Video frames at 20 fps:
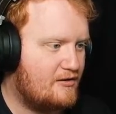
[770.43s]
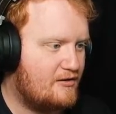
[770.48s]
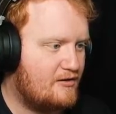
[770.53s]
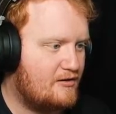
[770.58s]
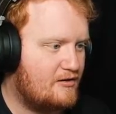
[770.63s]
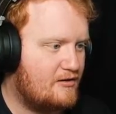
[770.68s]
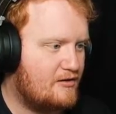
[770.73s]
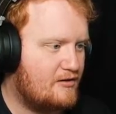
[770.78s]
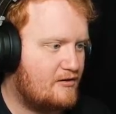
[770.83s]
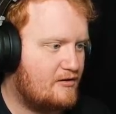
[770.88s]

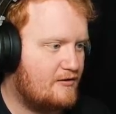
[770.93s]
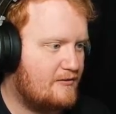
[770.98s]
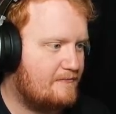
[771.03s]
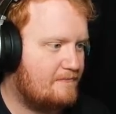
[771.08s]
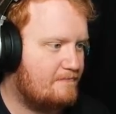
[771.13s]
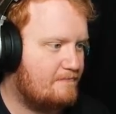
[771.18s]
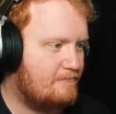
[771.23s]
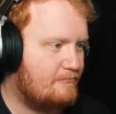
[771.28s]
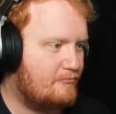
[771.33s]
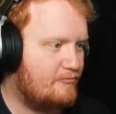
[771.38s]

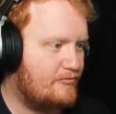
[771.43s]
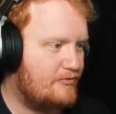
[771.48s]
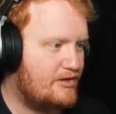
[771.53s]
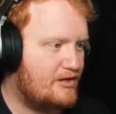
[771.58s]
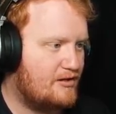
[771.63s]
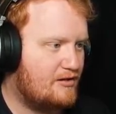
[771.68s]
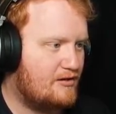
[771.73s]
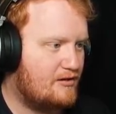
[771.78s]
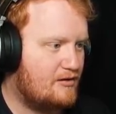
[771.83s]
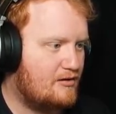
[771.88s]

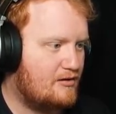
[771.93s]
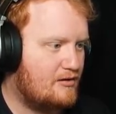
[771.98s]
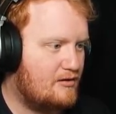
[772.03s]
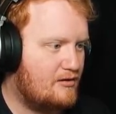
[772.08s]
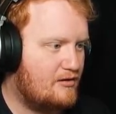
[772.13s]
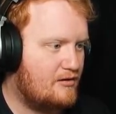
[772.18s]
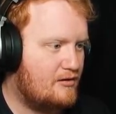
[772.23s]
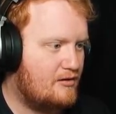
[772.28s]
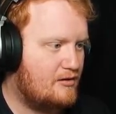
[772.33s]
No one is speaking in this clip.